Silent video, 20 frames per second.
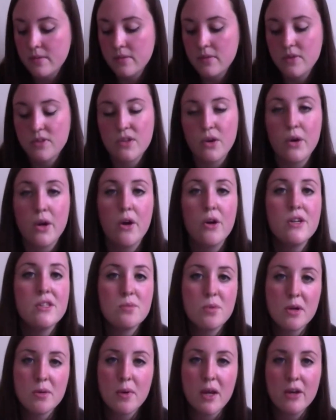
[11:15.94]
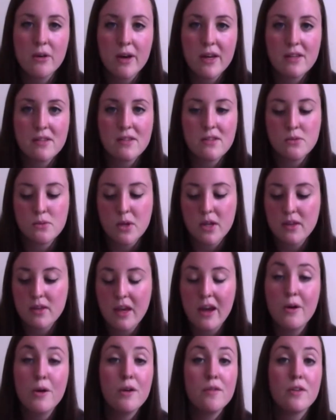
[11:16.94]
So I always bring my glasses with.
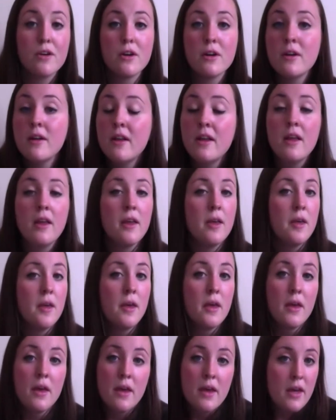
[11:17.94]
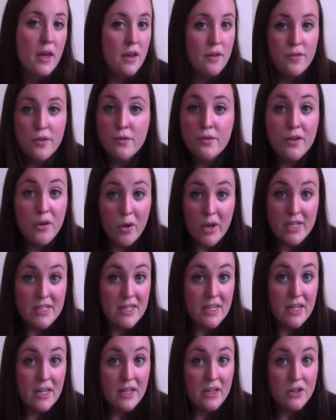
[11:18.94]
However, if you feel like
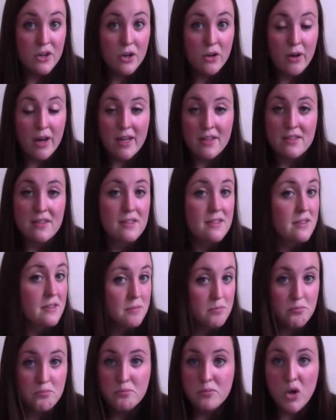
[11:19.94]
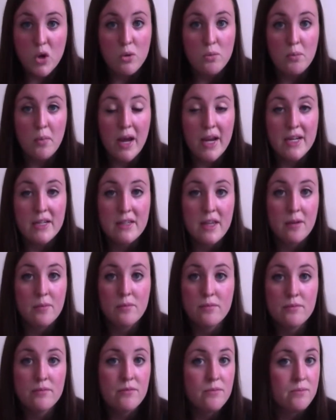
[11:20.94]
digging in your glasses and don't mind
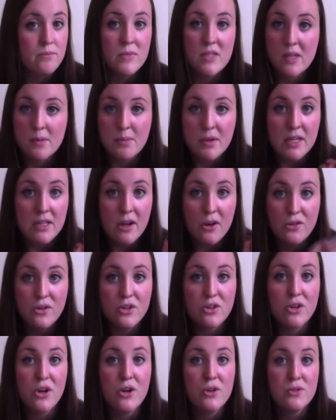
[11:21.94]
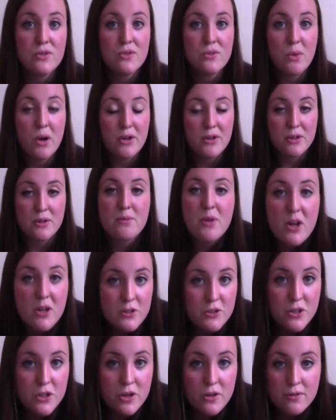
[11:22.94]
them slipping down your nose while you're
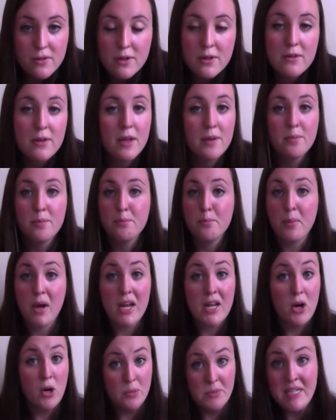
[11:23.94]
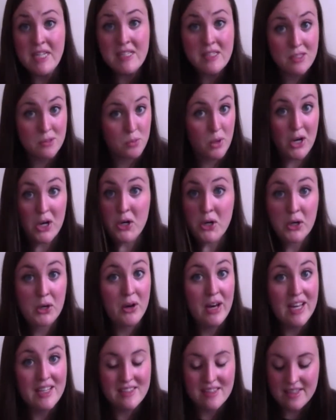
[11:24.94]
hunched over, then by all means wear your
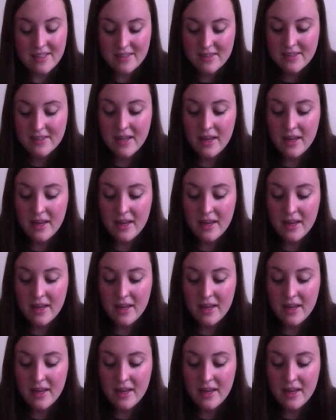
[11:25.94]
glasses.